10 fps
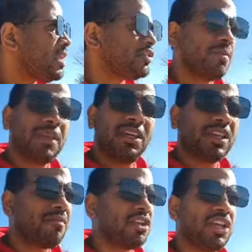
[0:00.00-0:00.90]
Some
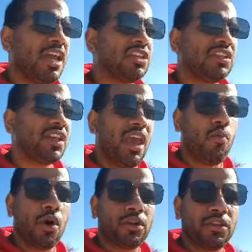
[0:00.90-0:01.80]
things have to change. This
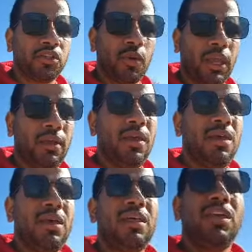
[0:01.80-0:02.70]
can't work this way.
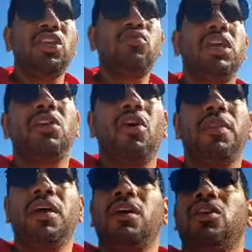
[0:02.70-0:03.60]
And then you get on the